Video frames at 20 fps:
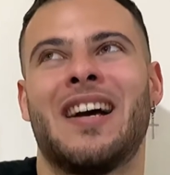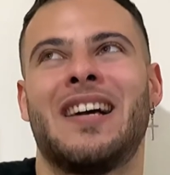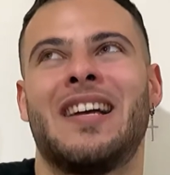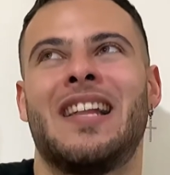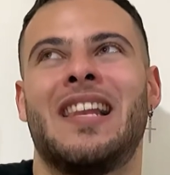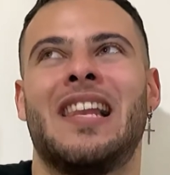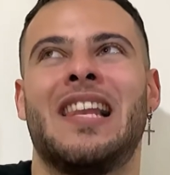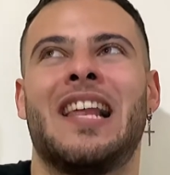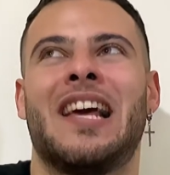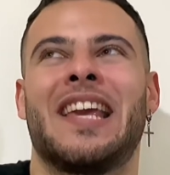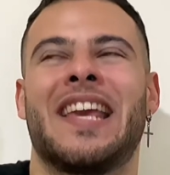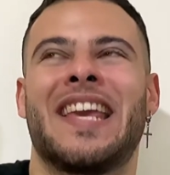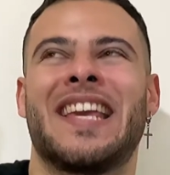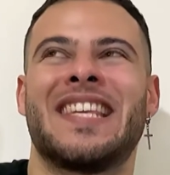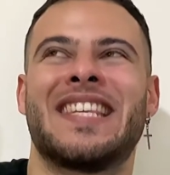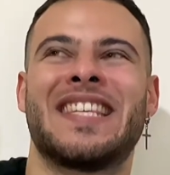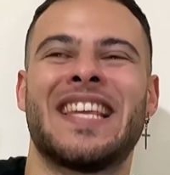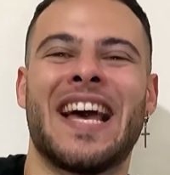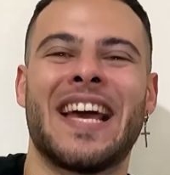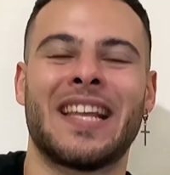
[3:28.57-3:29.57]
like
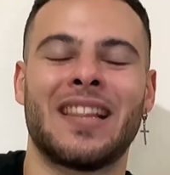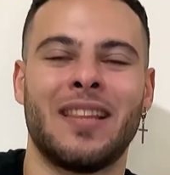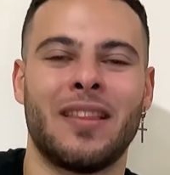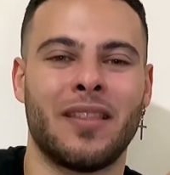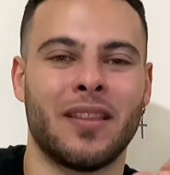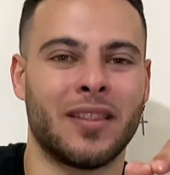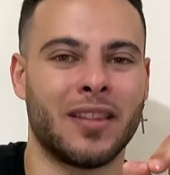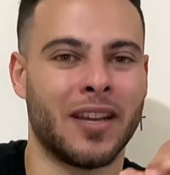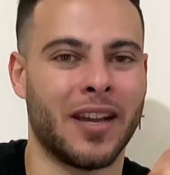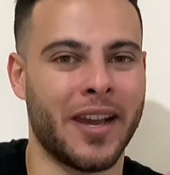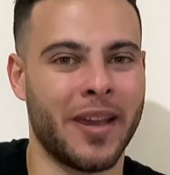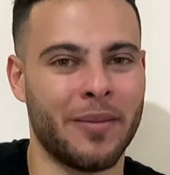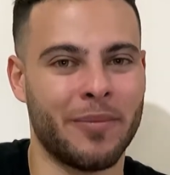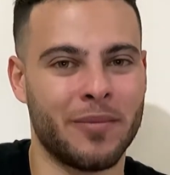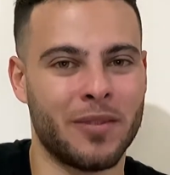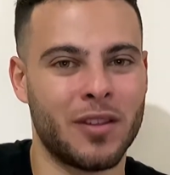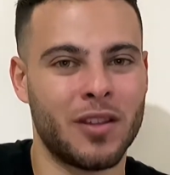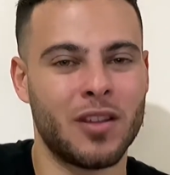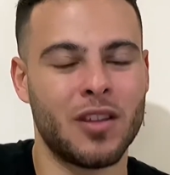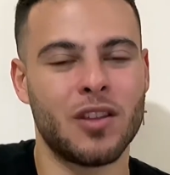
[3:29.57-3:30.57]
exactly the time.
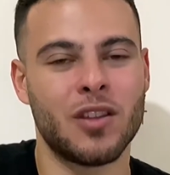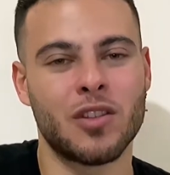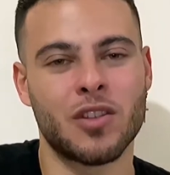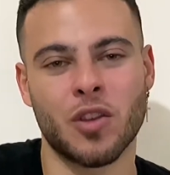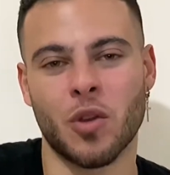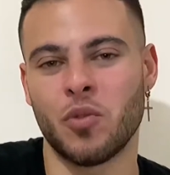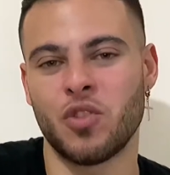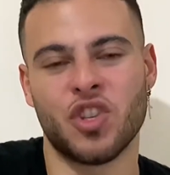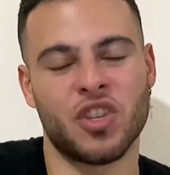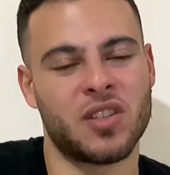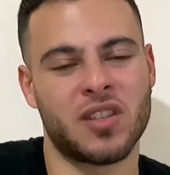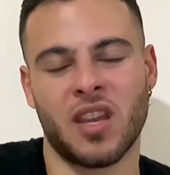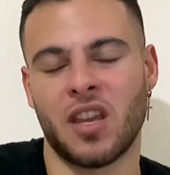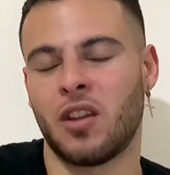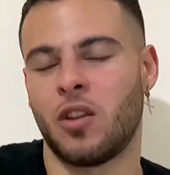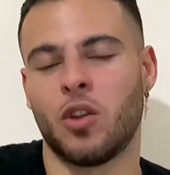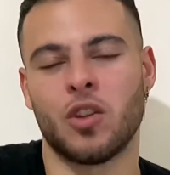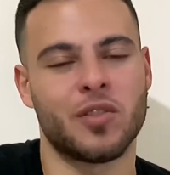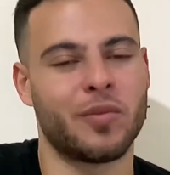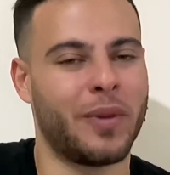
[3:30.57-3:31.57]
So just say
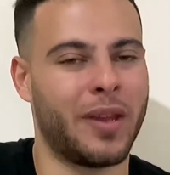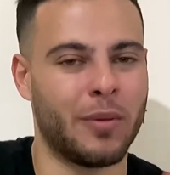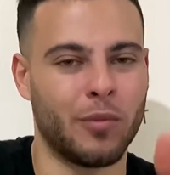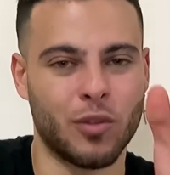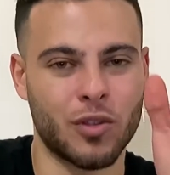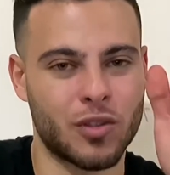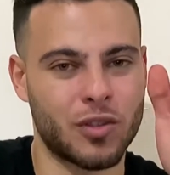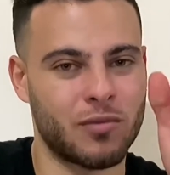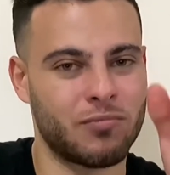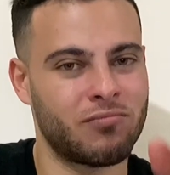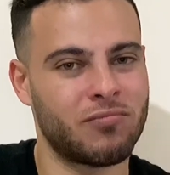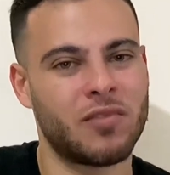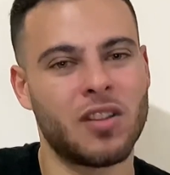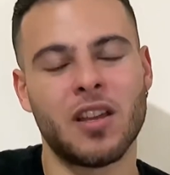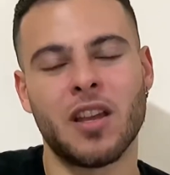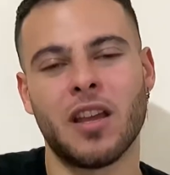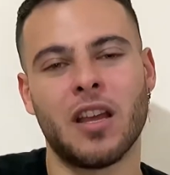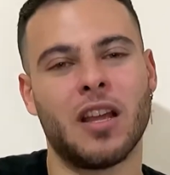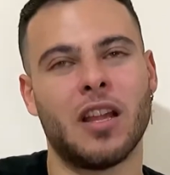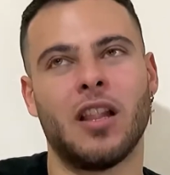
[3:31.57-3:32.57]
nos vemos.
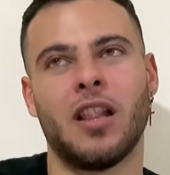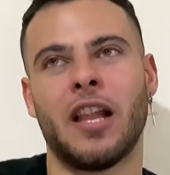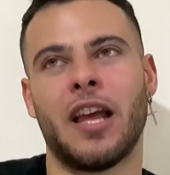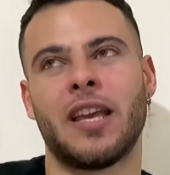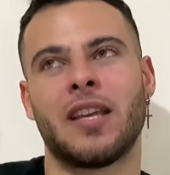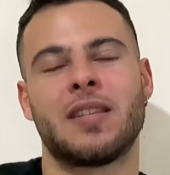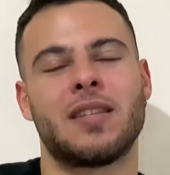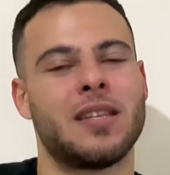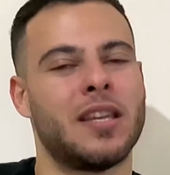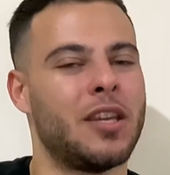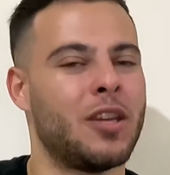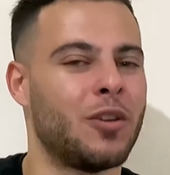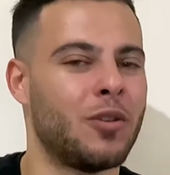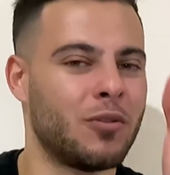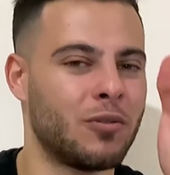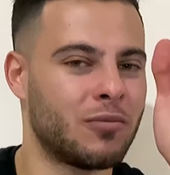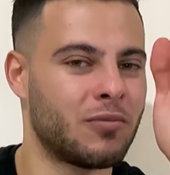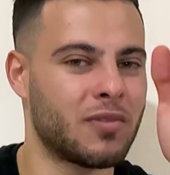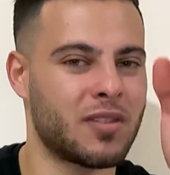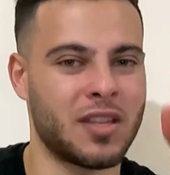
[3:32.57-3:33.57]
Like see
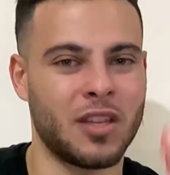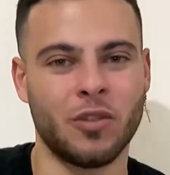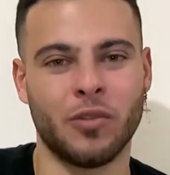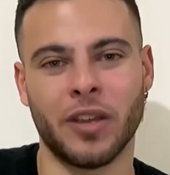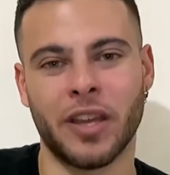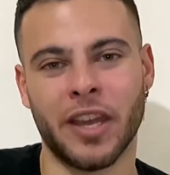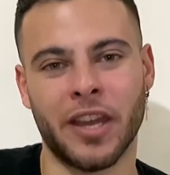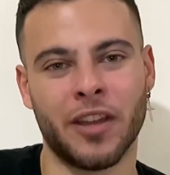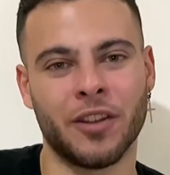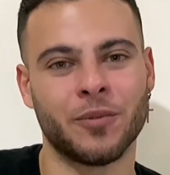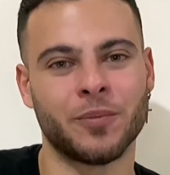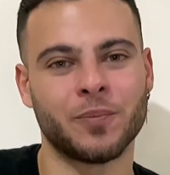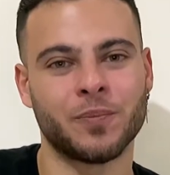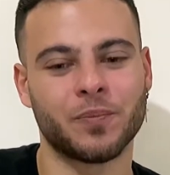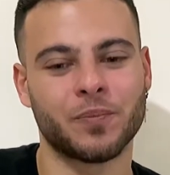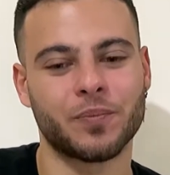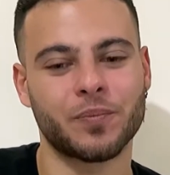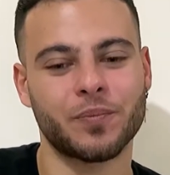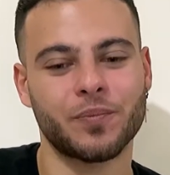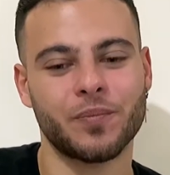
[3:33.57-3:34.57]
you again.
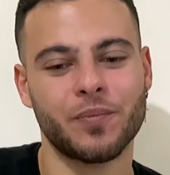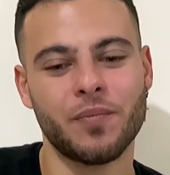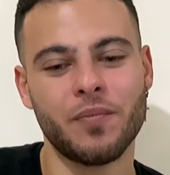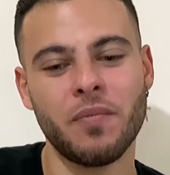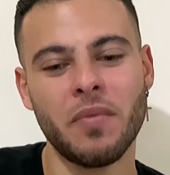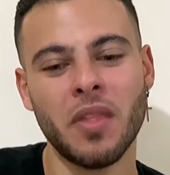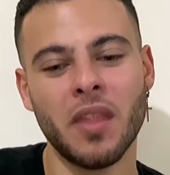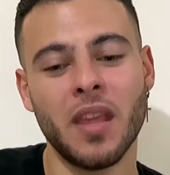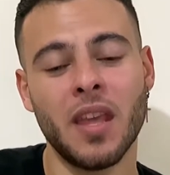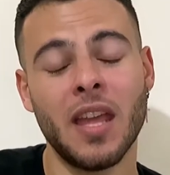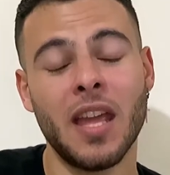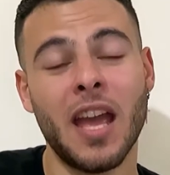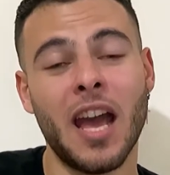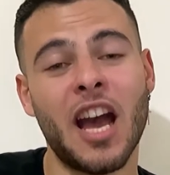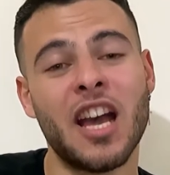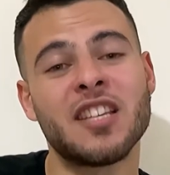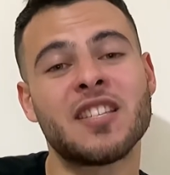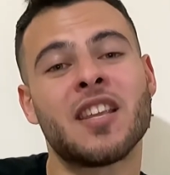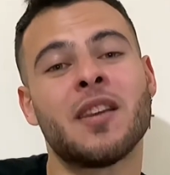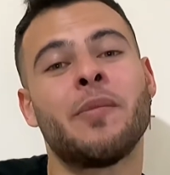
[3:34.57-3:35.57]

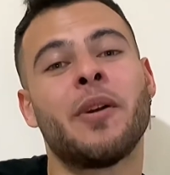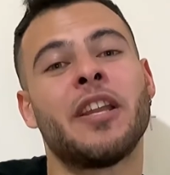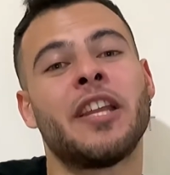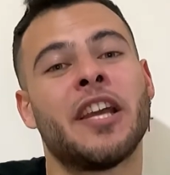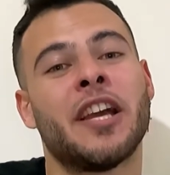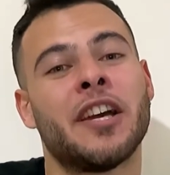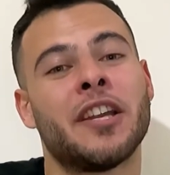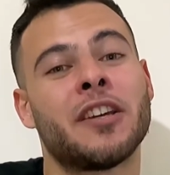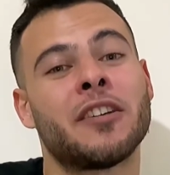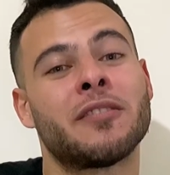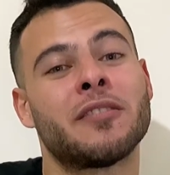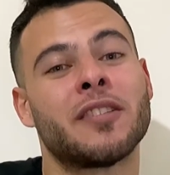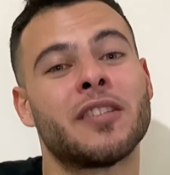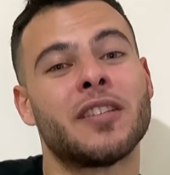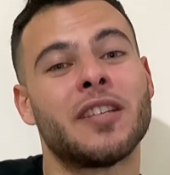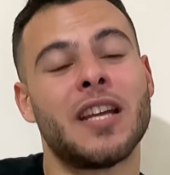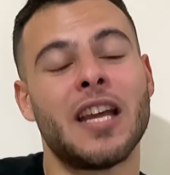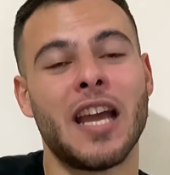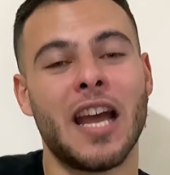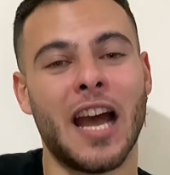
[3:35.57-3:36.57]
Hasta mañana.
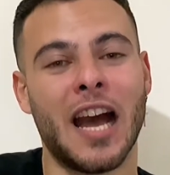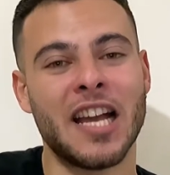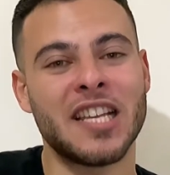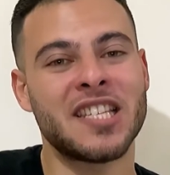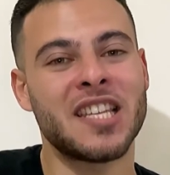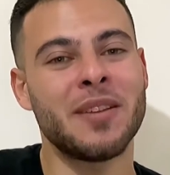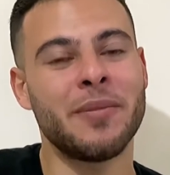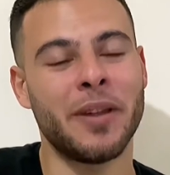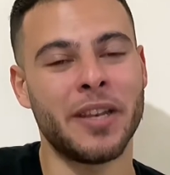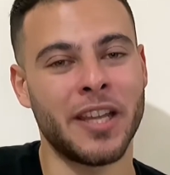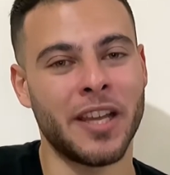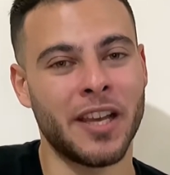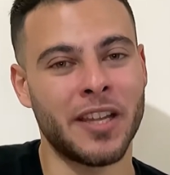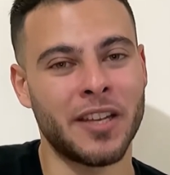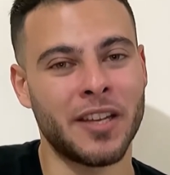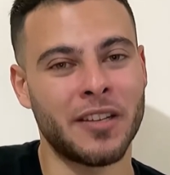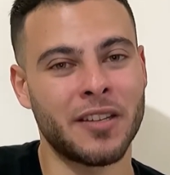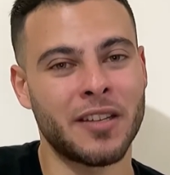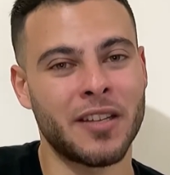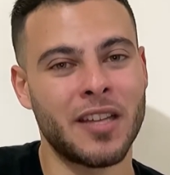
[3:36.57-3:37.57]
Hasta
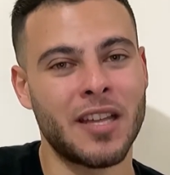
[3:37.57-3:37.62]
mañana.